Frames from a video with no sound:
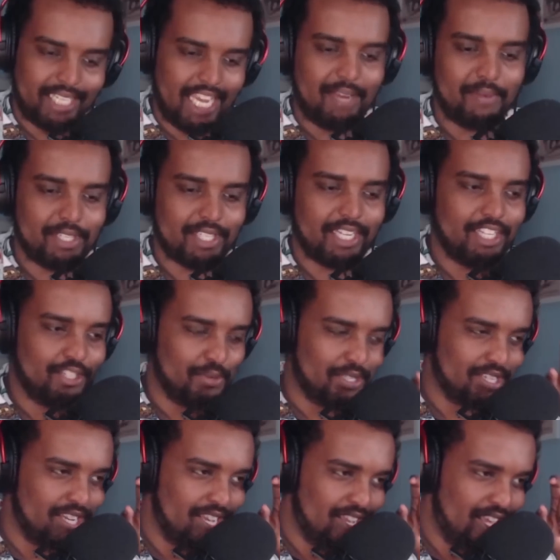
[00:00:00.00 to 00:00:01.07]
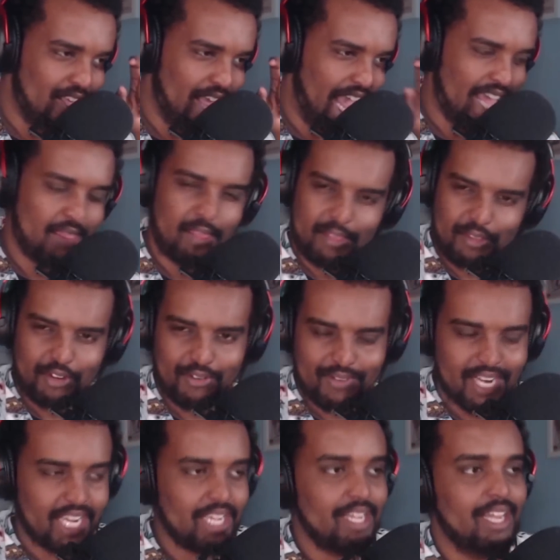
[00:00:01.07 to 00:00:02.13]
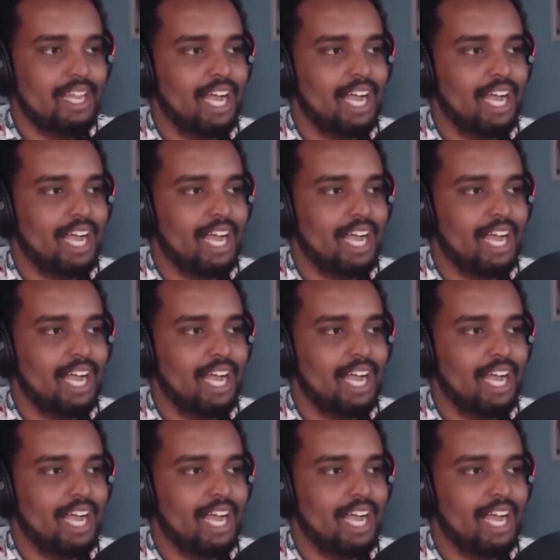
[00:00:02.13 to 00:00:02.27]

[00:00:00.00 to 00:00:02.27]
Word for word: game design to its nth degree,